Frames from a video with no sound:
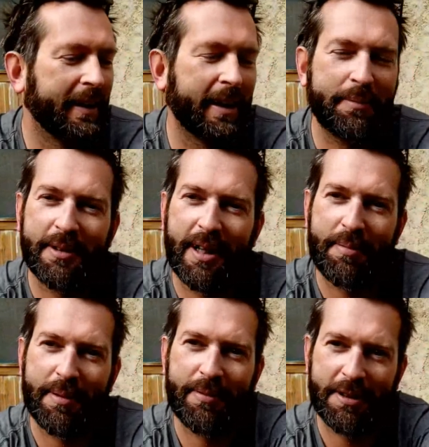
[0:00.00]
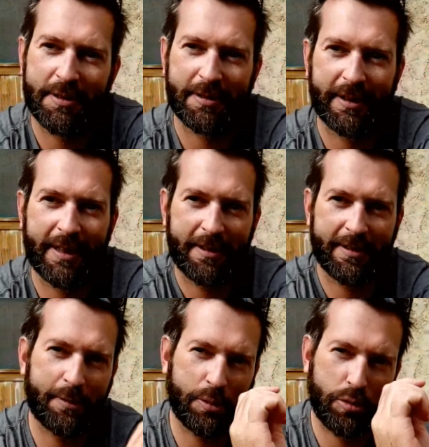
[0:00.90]
I prefer just to get the
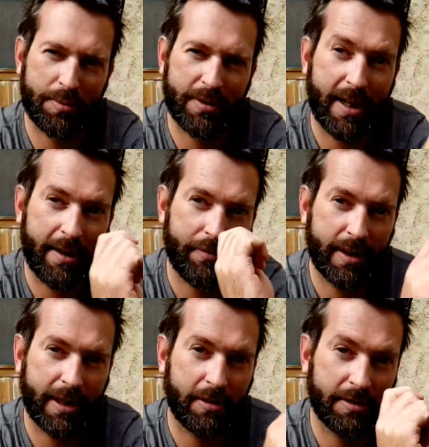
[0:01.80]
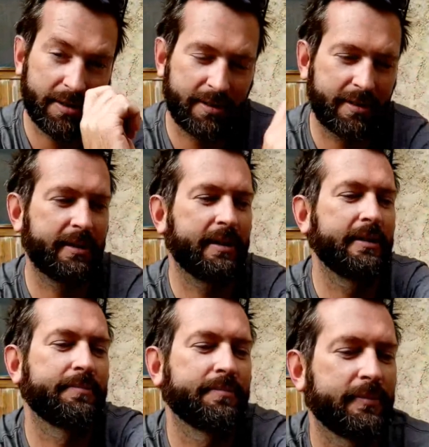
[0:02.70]
little drips every day consistently,